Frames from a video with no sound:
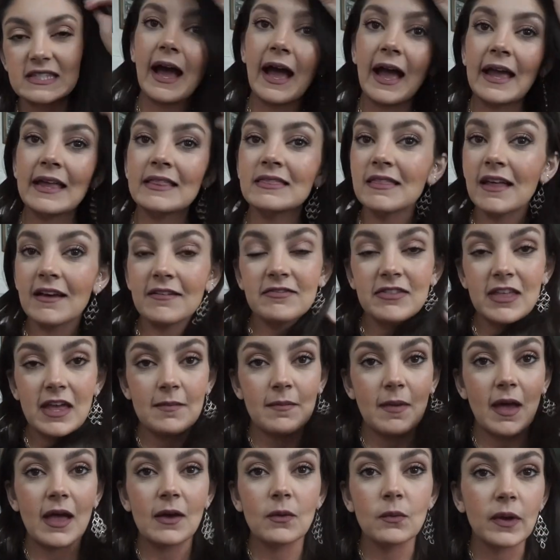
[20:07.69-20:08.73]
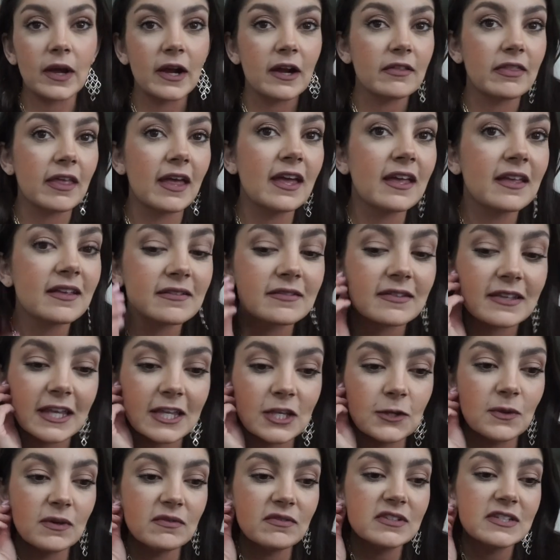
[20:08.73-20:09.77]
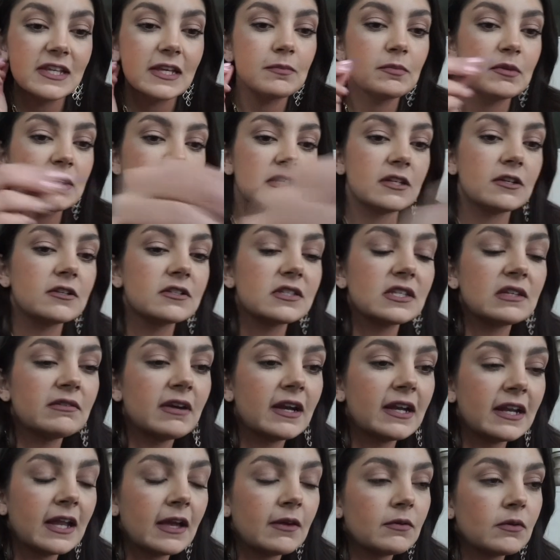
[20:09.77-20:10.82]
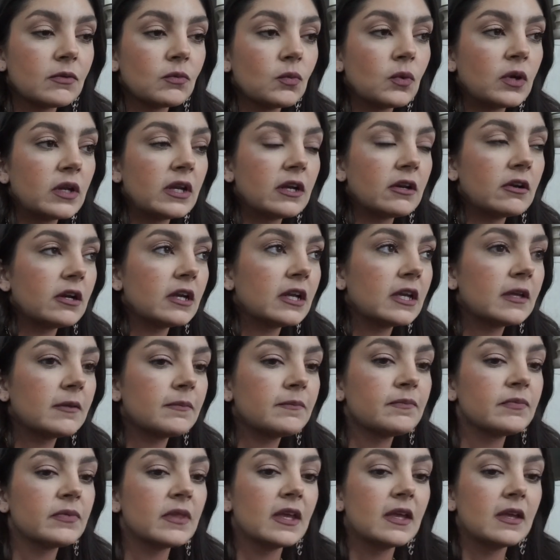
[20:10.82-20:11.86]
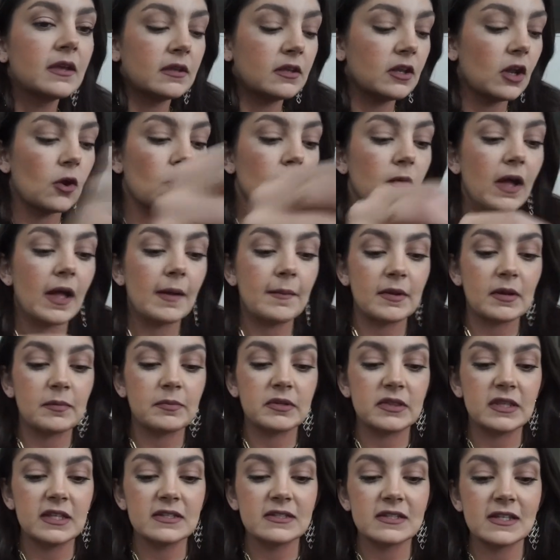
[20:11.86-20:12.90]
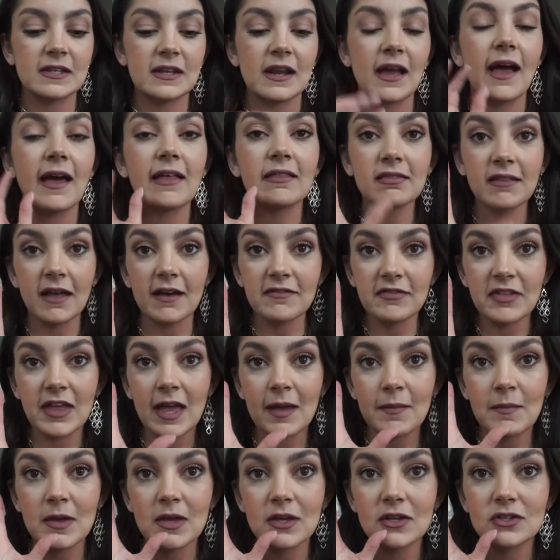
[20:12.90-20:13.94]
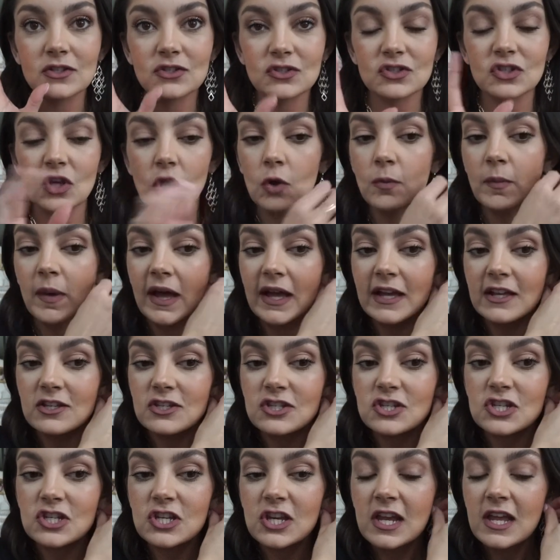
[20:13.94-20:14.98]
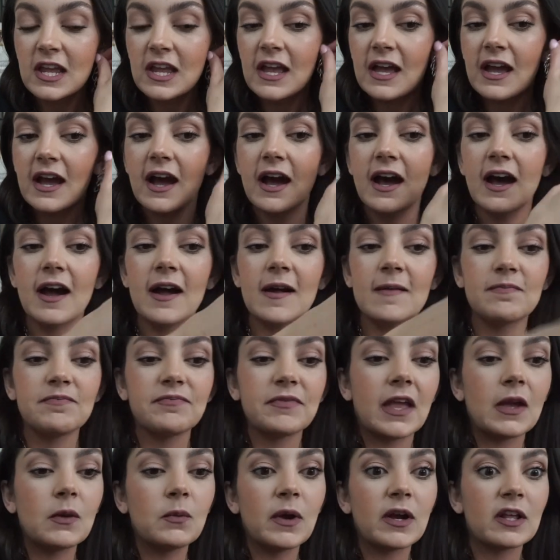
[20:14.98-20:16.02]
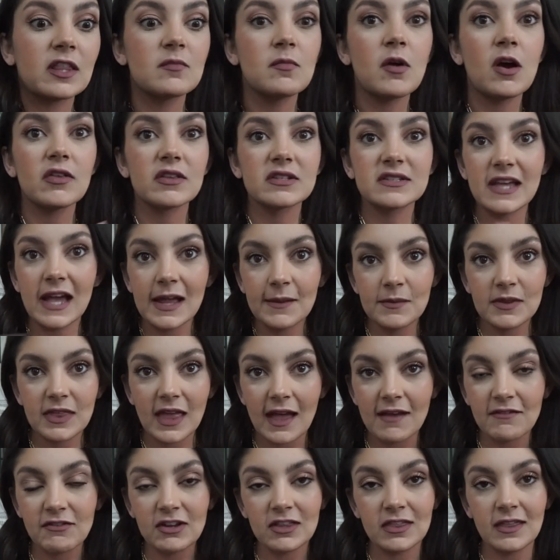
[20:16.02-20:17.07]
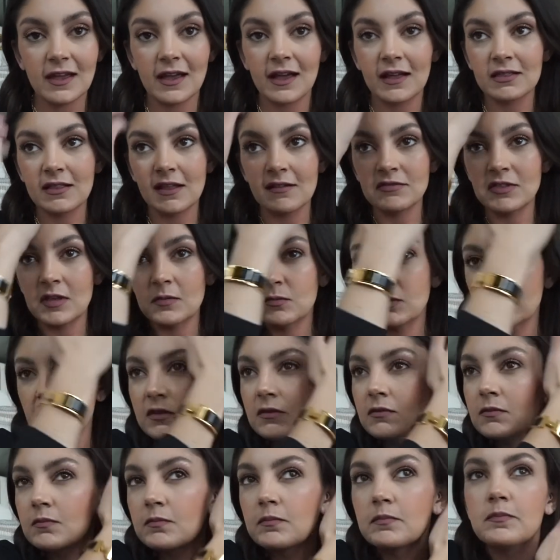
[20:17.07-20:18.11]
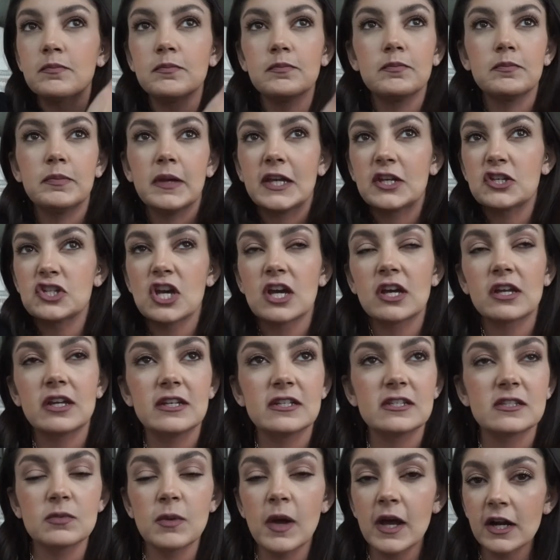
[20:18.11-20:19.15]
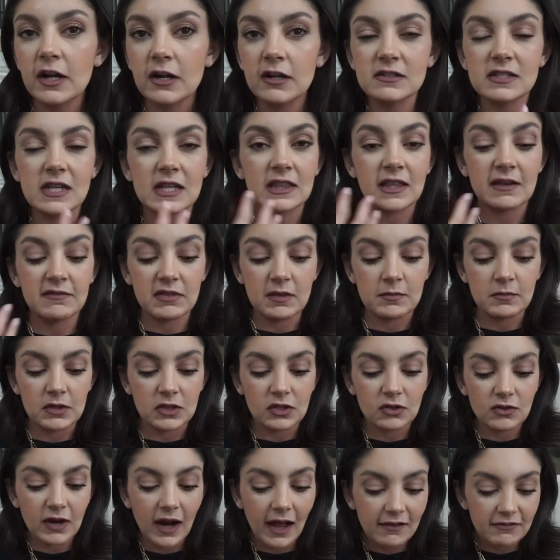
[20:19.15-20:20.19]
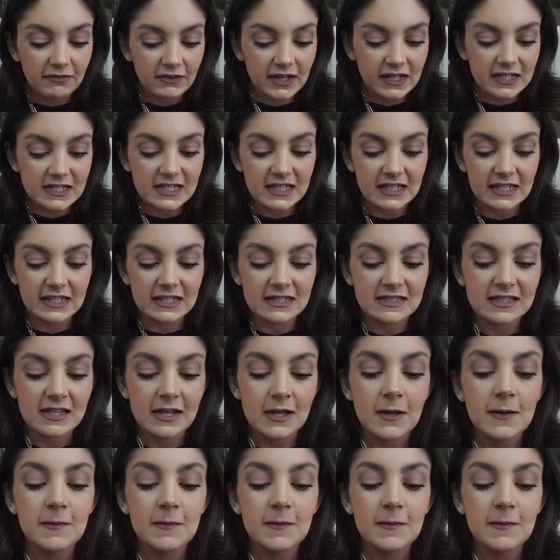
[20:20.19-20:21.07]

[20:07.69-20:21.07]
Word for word: I love them. I wear them. Can you even take me seriously right now with one earring in? No, I'm gonna put these in. I love them so much. Um, I wear them all the time with everything. I love them with big chunky sweaters. I love them with graphic tees.